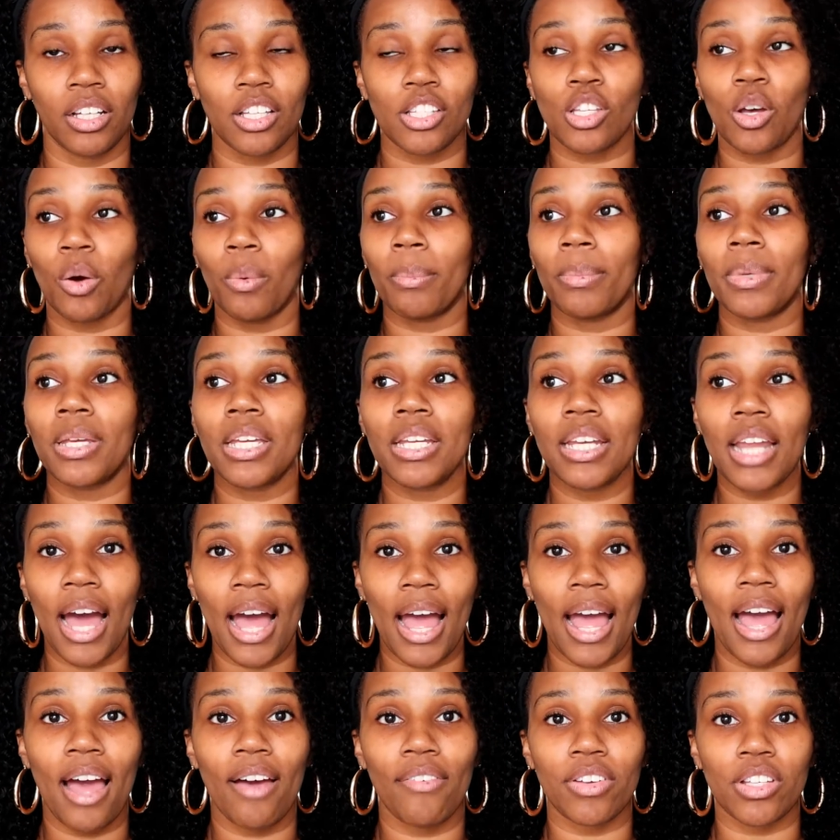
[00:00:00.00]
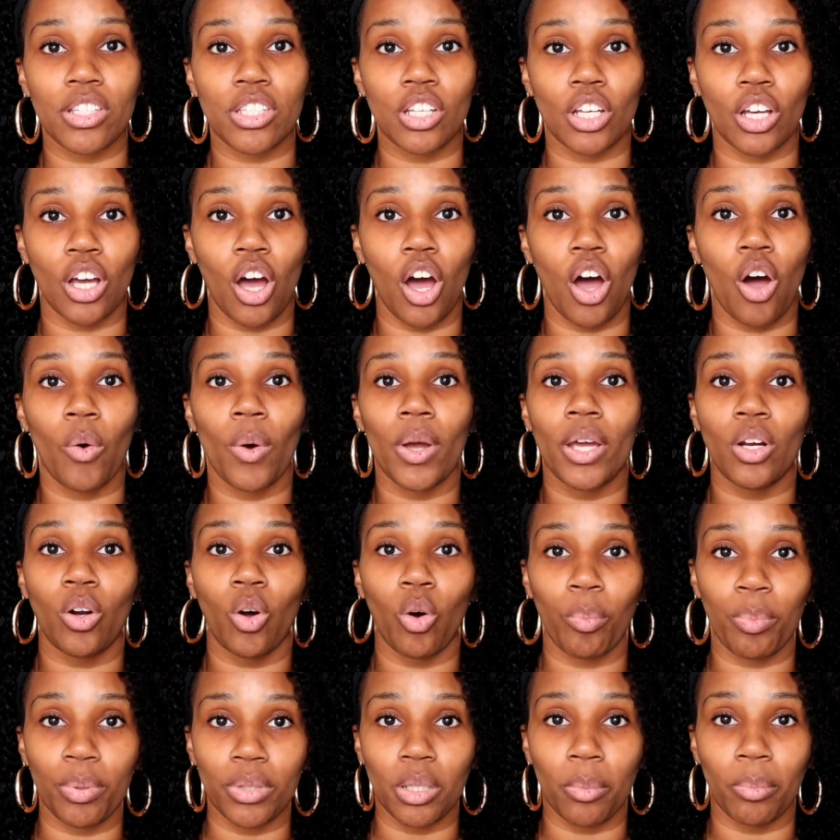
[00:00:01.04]
So me not having to go and
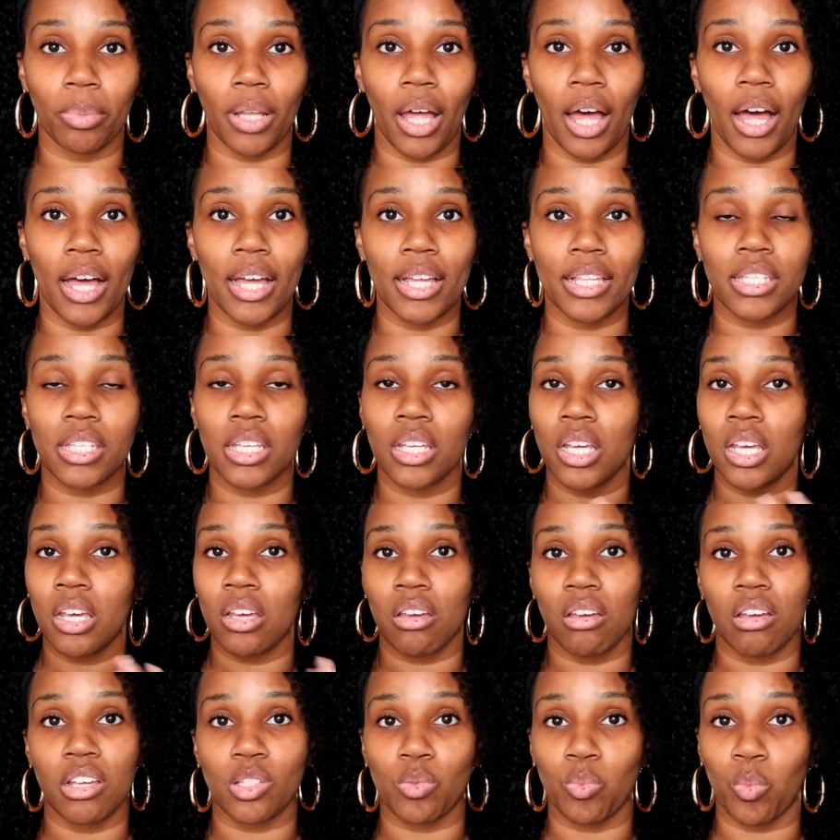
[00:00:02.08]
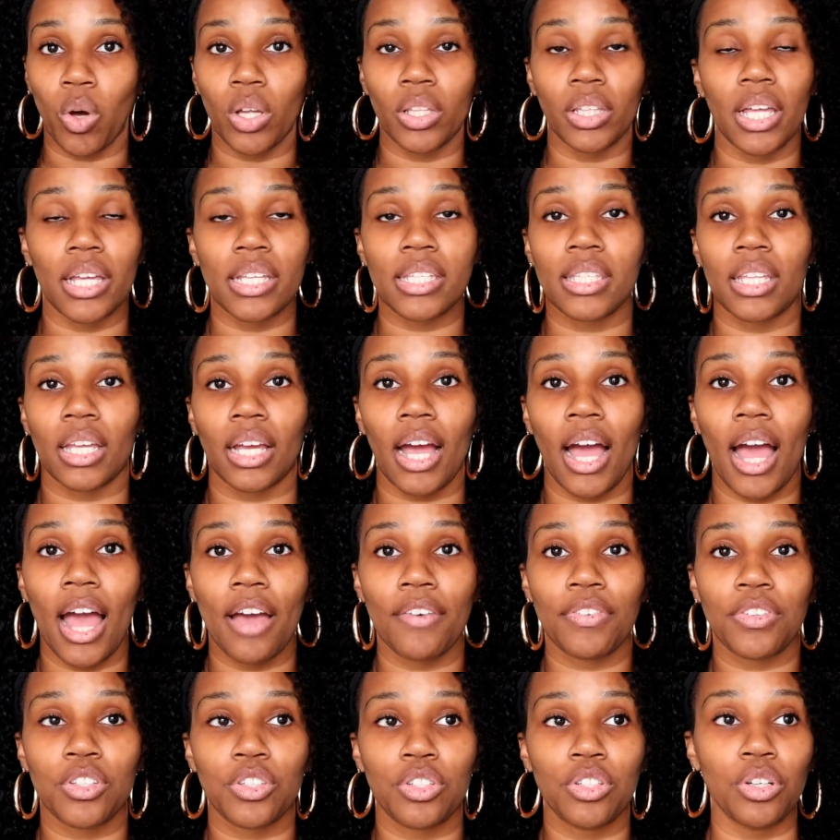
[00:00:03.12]
open the blinds is one less thing I
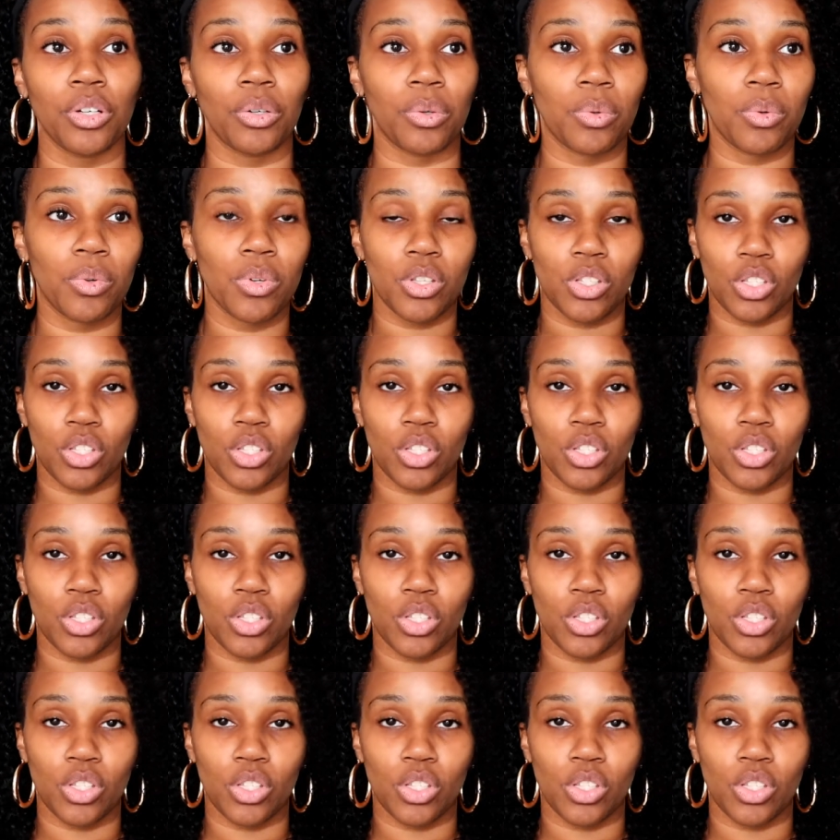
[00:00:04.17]
have to do.